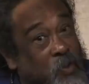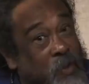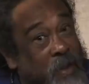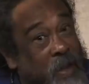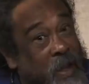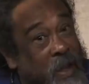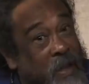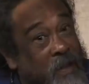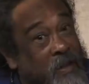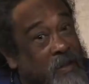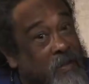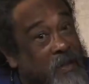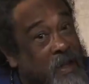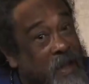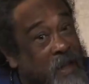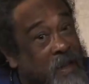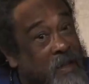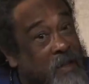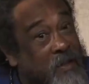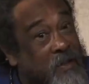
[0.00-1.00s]
doing
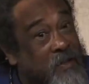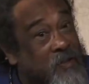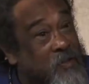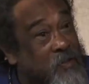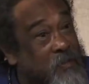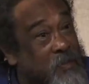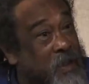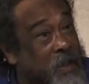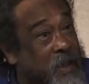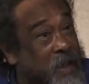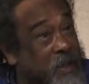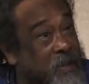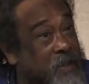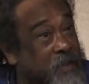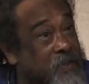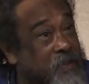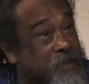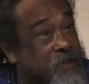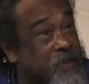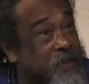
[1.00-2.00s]
anything to be like
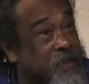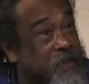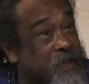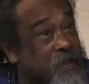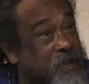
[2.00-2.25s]
this.